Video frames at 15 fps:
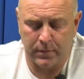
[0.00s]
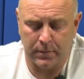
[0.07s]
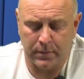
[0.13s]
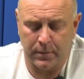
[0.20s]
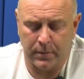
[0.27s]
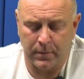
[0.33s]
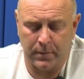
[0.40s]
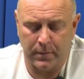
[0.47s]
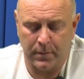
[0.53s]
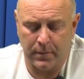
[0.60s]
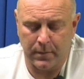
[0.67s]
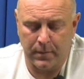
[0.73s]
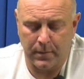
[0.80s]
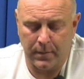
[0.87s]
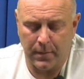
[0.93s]

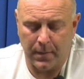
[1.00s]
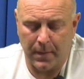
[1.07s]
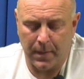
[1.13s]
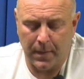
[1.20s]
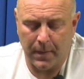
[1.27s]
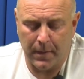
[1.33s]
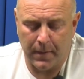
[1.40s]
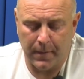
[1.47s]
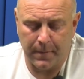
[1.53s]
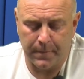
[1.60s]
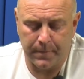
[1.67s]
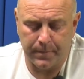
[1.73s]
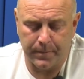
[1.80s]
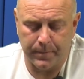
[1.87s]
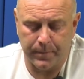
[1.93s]

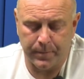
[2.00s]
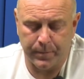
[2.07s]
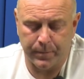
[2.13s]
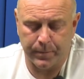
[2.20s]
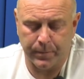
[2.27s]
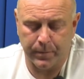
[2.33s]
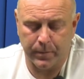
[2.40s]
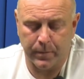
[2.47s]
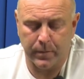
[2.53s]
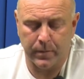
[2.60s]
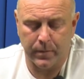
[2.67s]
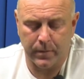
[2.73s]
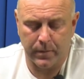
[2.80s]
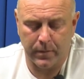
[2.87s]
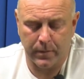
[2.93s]

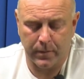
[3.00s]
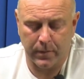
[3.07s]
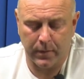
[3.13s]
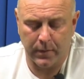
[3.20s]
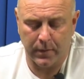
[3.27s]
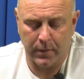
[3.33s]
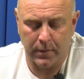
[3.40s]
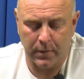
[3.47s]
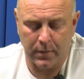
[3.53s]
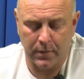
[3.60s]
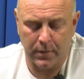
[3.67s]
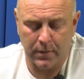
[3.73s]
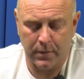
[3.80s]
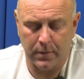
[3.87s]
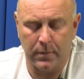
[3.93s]

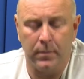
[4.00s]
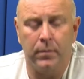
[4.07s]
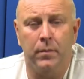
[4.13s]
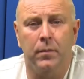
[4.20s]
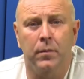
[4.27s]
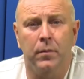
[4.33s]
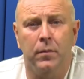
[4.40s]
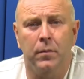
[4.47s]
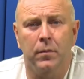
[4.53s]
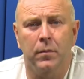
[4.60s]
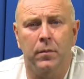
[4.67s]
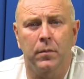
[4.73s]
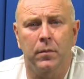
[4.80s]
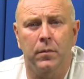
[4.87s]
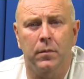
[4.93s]

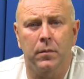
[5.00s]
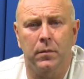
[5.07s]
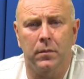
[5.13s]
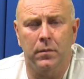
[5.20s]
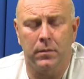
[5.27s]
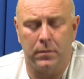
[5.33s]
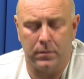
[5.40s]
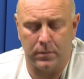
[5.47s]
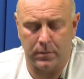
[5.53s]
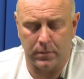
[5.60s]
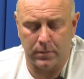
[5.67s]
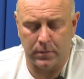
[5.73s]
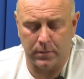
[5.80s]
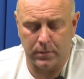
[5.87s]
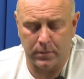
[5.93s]

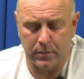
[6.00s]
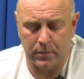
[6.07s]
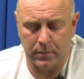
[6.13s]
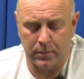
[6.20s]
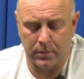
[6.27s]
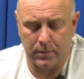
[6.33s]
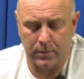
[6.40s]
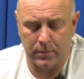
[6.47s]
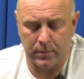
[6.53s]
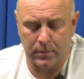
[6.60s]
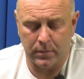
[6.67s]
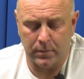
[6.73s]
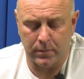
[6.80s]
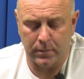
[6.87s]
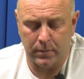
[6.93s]

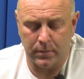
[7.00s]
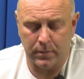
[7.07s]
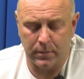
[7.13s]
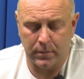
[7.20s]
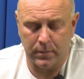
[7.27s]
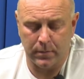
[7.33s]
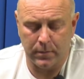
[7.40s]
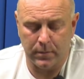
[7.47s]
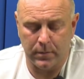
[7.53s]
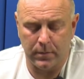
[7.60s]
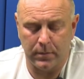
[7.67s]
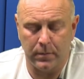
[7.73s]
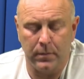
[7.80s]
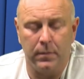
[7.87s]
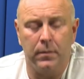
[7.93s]
[no speech]